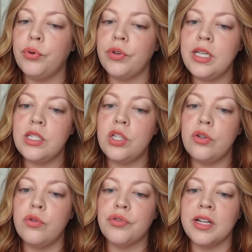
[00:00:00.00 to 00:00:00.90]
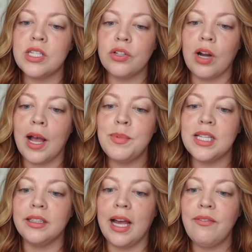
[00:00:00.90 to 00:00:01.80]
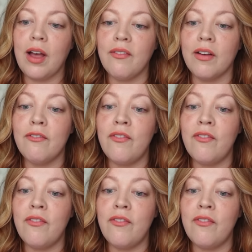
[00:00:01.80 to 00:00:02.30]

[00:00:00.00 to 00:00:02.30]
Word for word: priest who transcribes the life of a